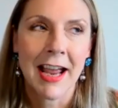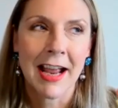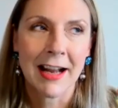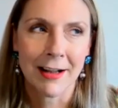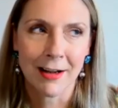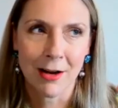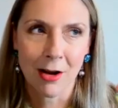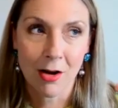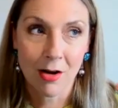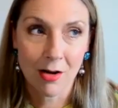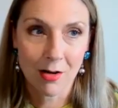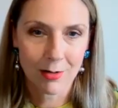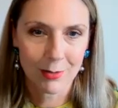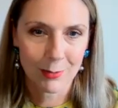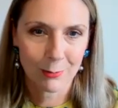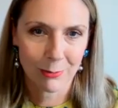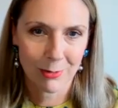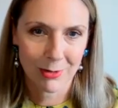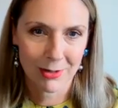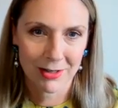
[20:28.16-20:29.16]
and hard
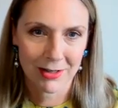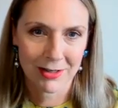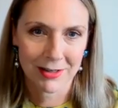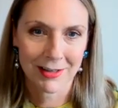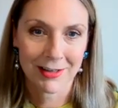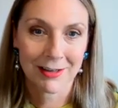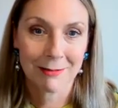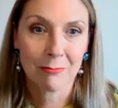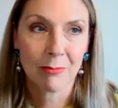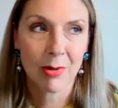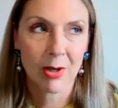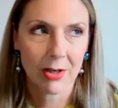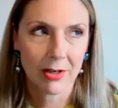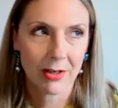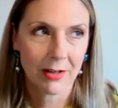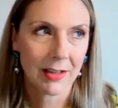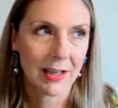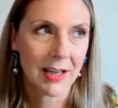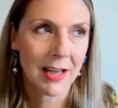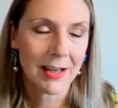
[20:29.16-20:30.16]
work,
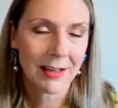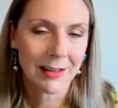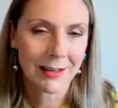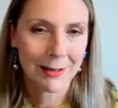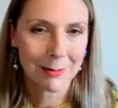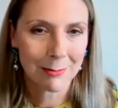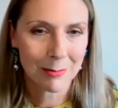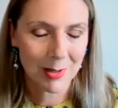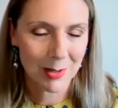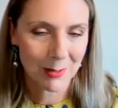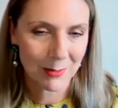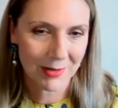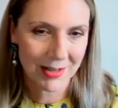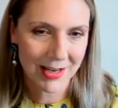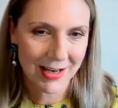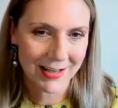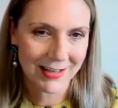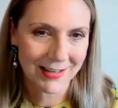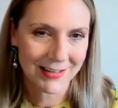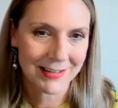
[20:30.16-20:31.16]
burning the candle at both
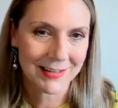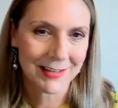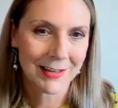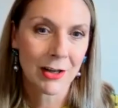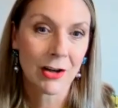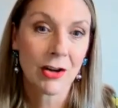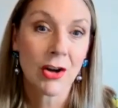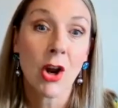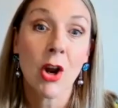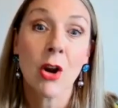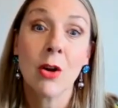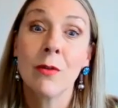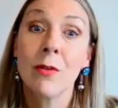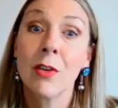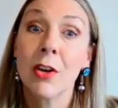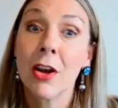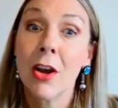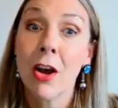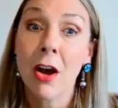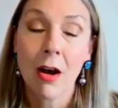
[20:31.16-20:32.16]
ends, can
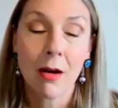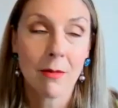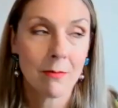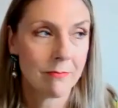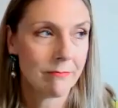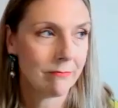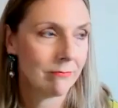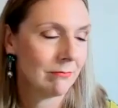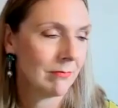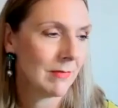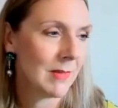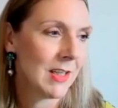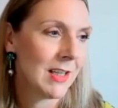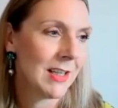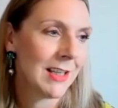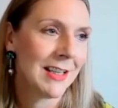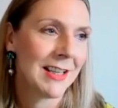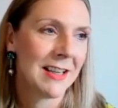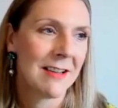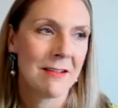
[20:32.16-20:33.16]
overcome
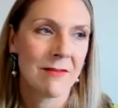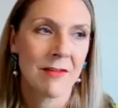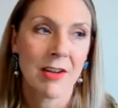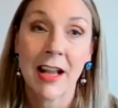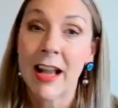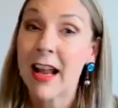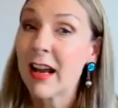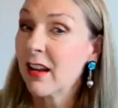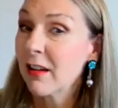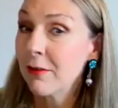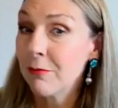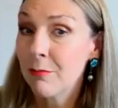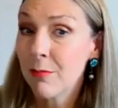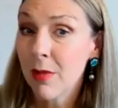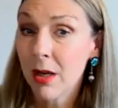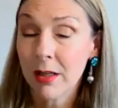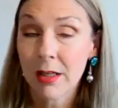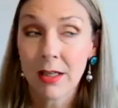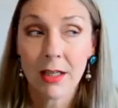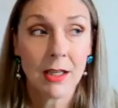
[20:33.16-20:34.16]
lack of
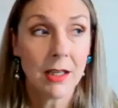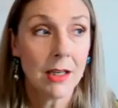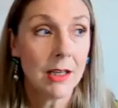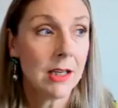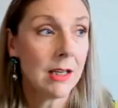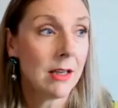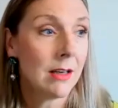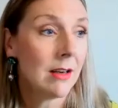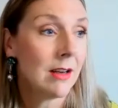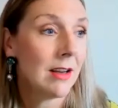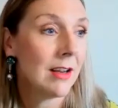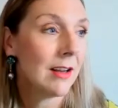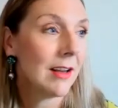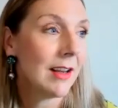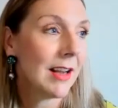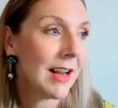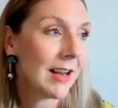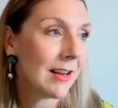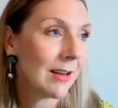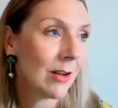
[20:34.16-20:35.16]
money,
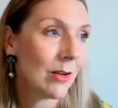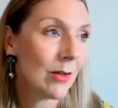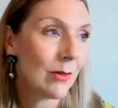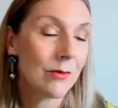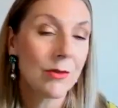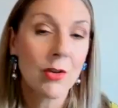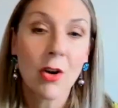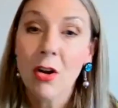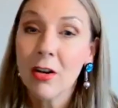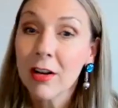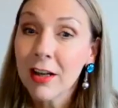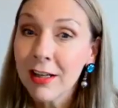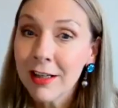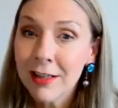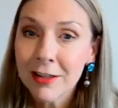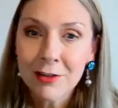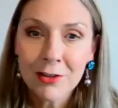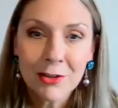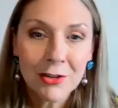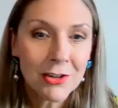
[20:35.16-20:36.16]
lack of
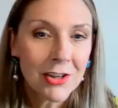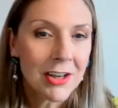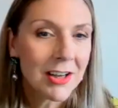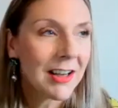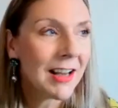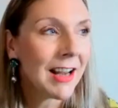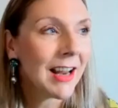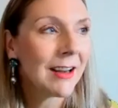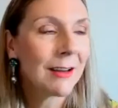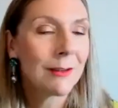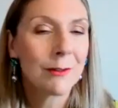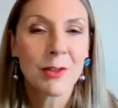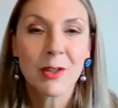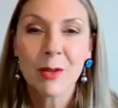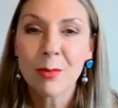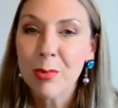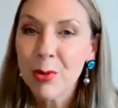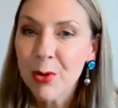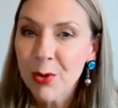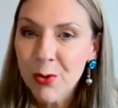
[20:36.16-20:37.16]
knowledge, lack of
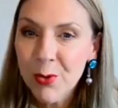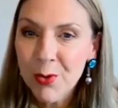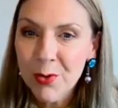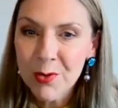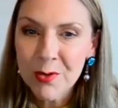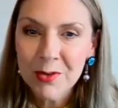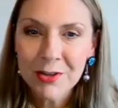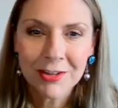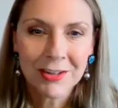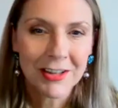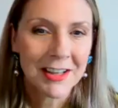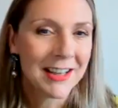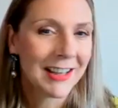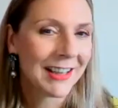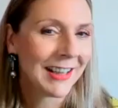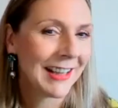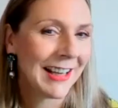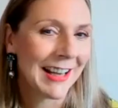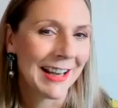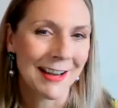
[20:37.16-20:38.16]
support,
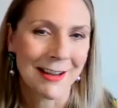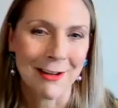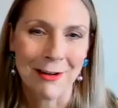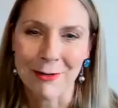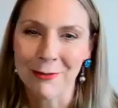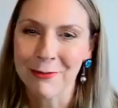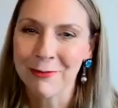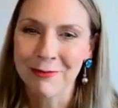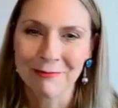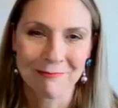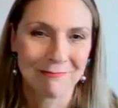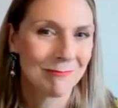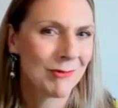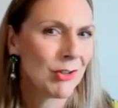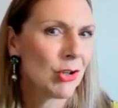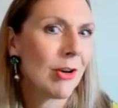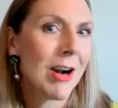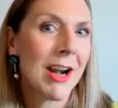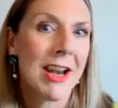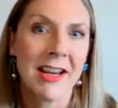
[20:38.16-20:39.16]
lack of
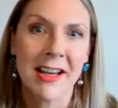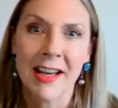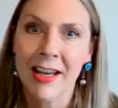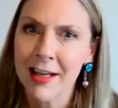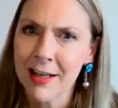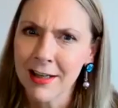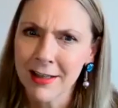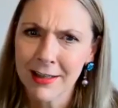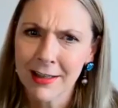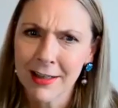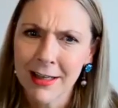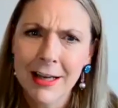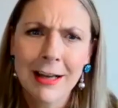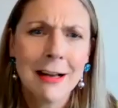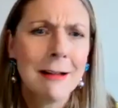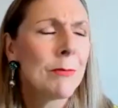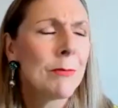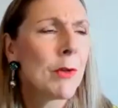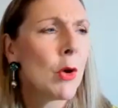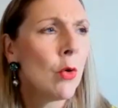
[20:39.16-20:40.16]
training,
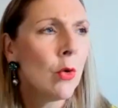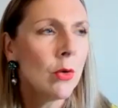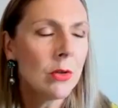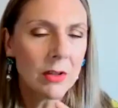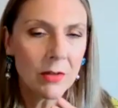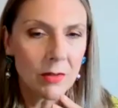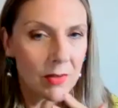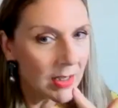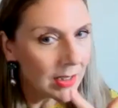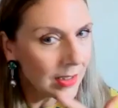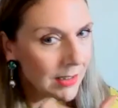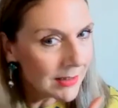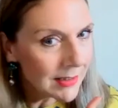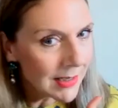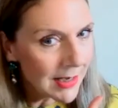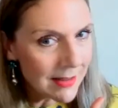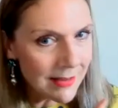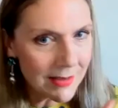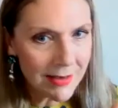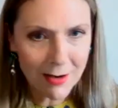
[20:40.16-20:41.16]
all the things
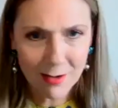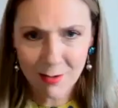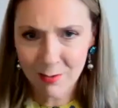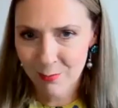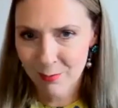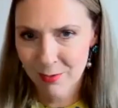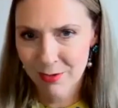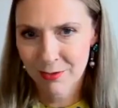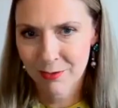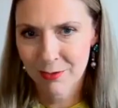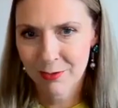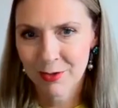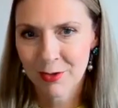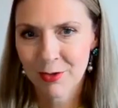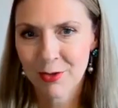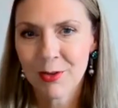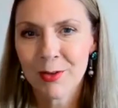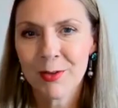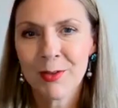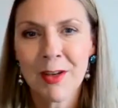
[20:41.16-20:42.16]
in the art world
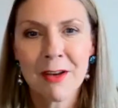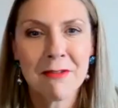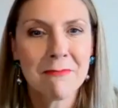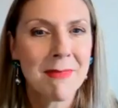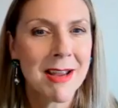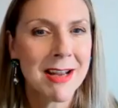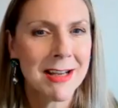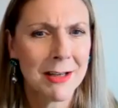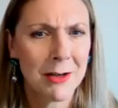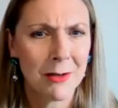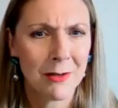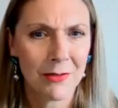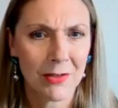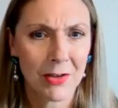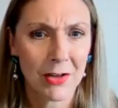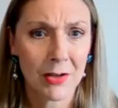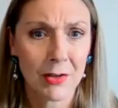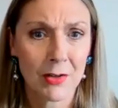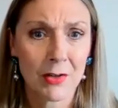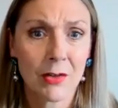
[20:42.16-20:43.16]
that so many of
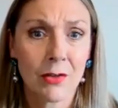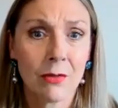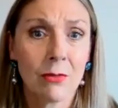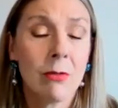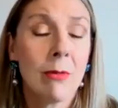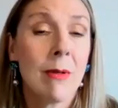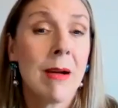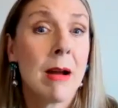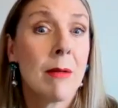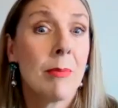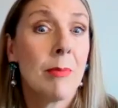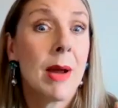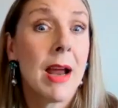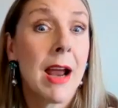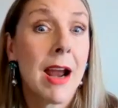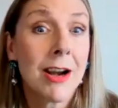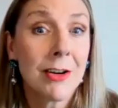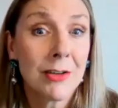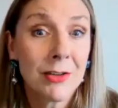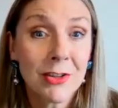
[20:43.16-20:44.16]
us, through our
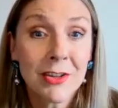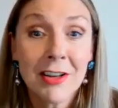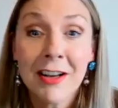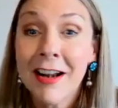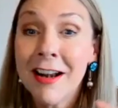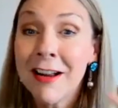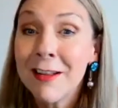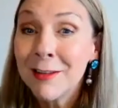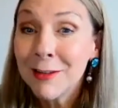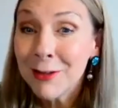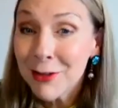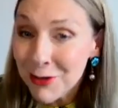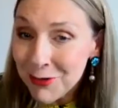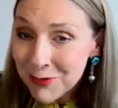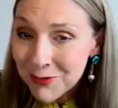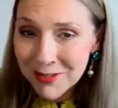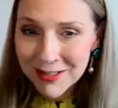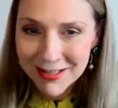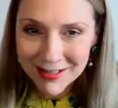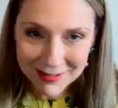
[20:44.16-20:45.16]
passion and
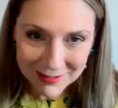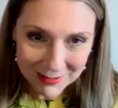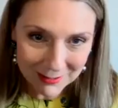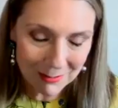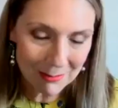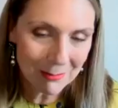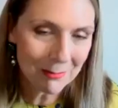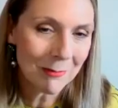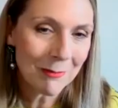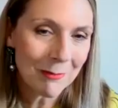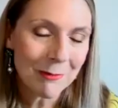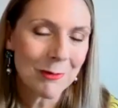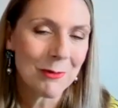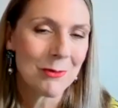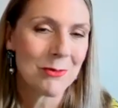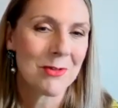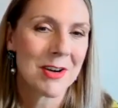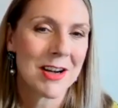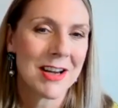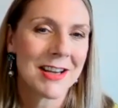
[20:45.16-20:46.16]
enthusiasm
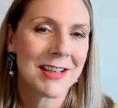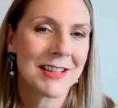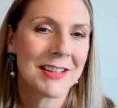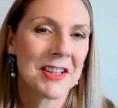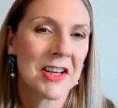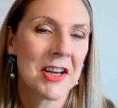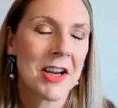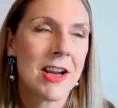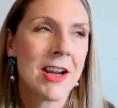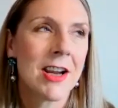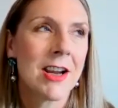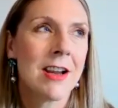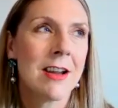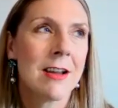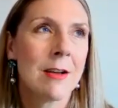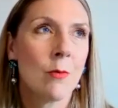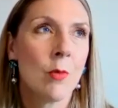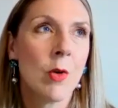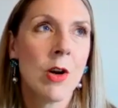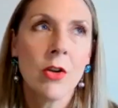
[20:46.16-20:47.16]
for it,
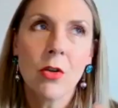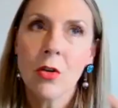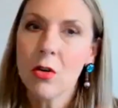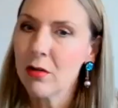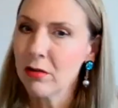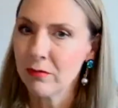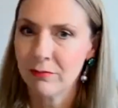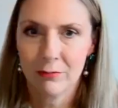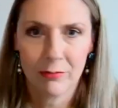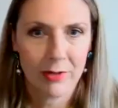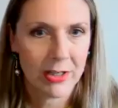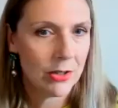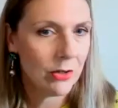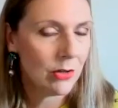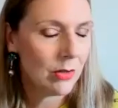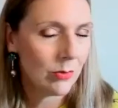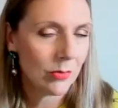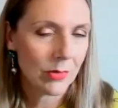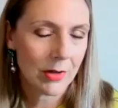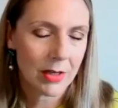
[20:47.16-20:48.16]
we're not
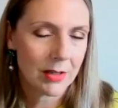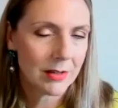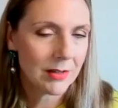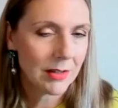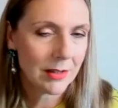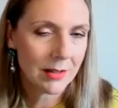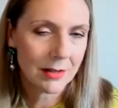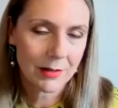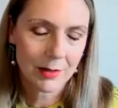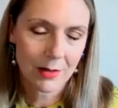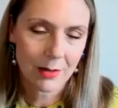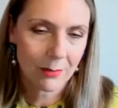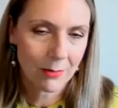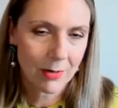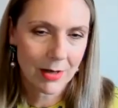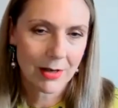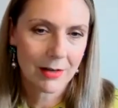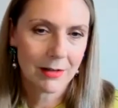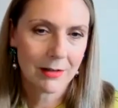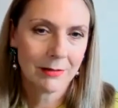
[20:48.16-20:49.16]
remunerated so
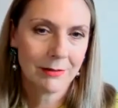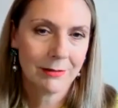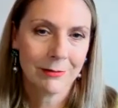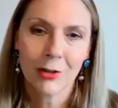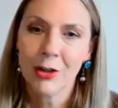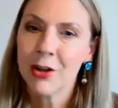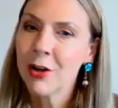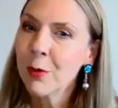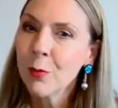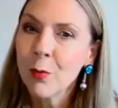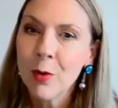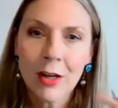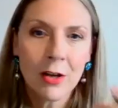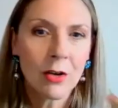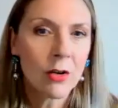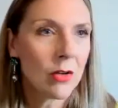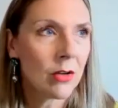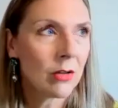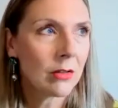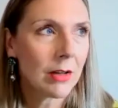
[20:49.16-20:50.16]
well. We're
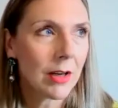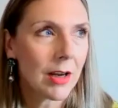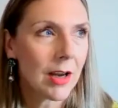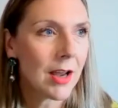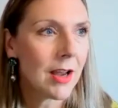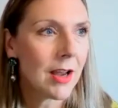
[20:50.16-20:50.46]
not